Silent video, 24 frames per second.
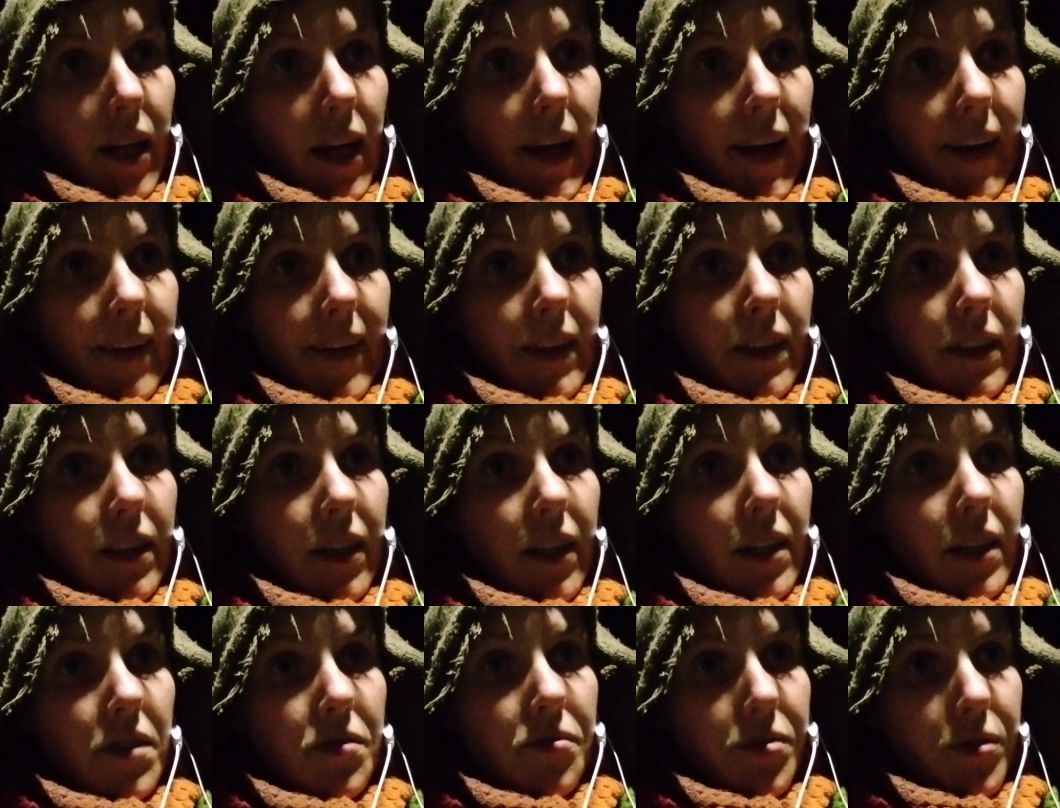
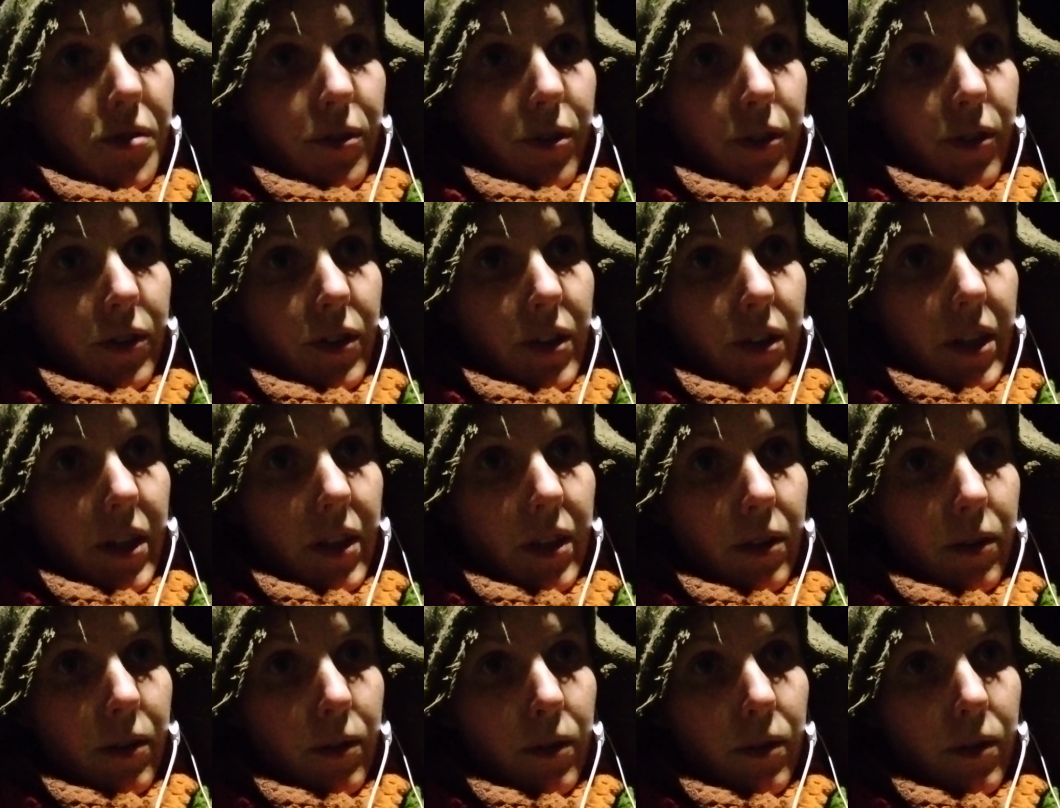And if you
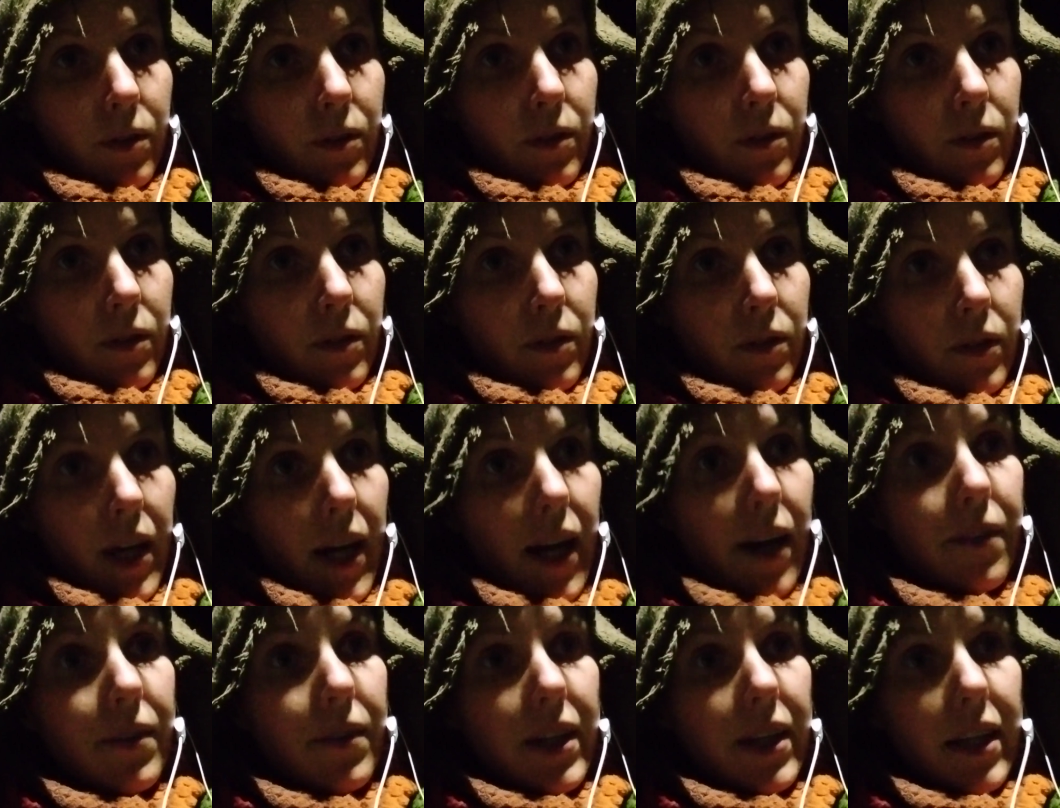continue,
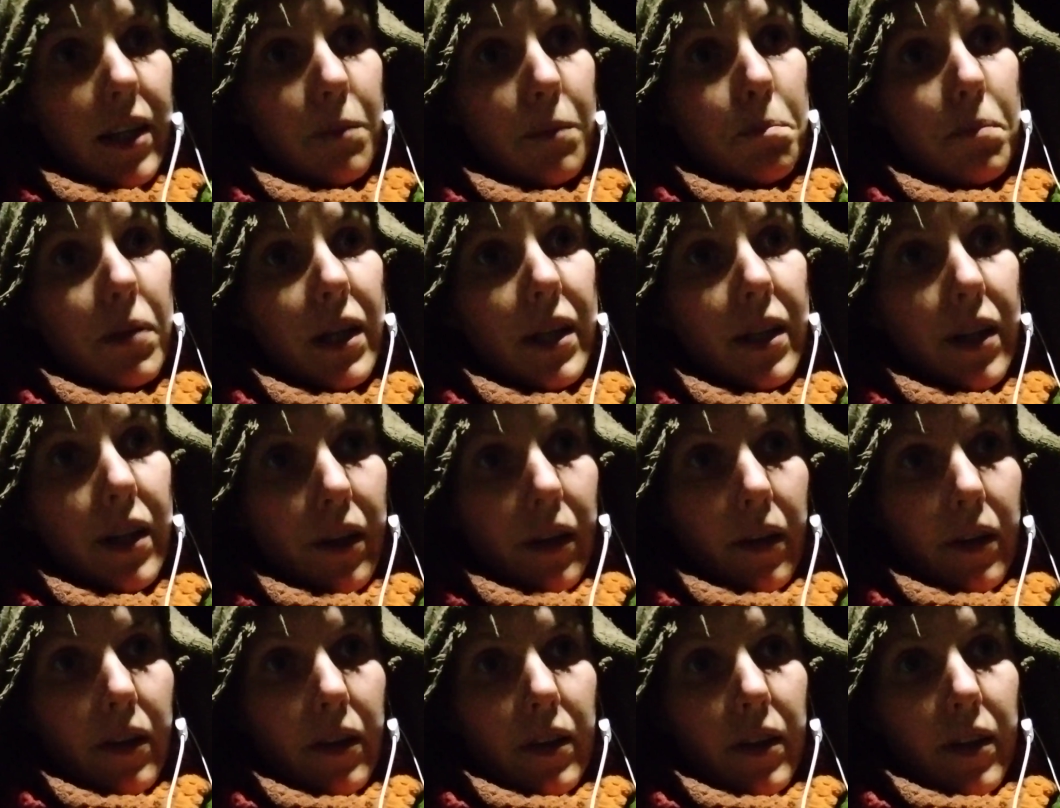I will get
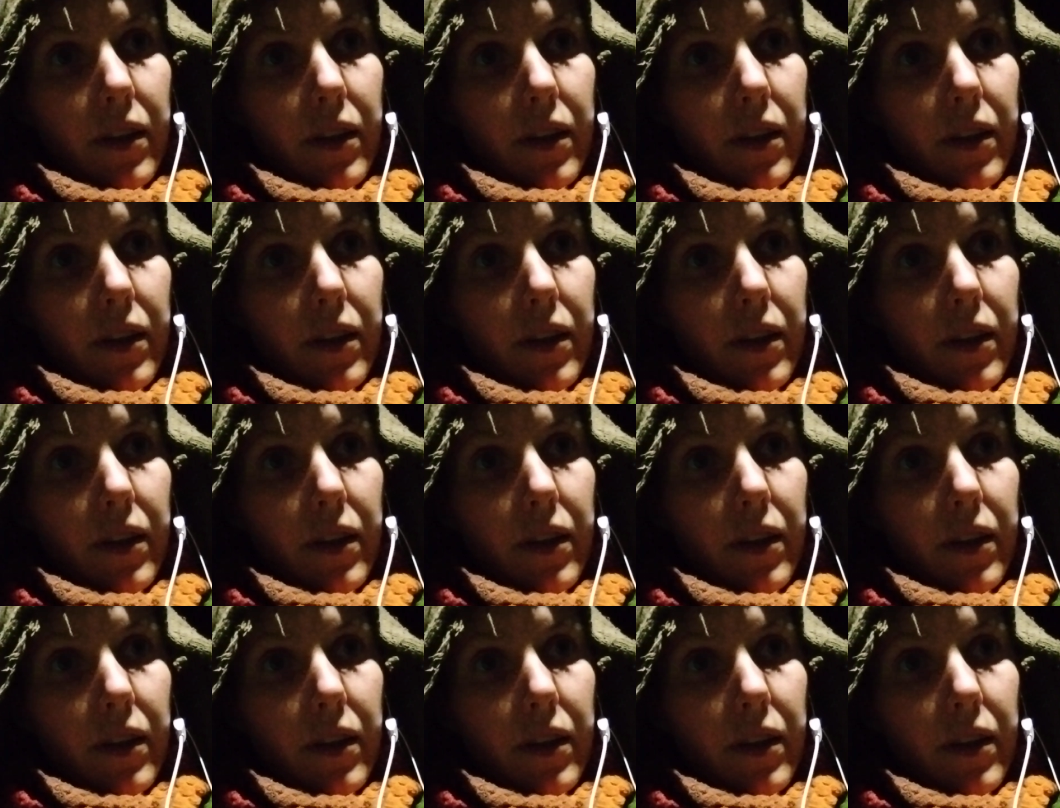better,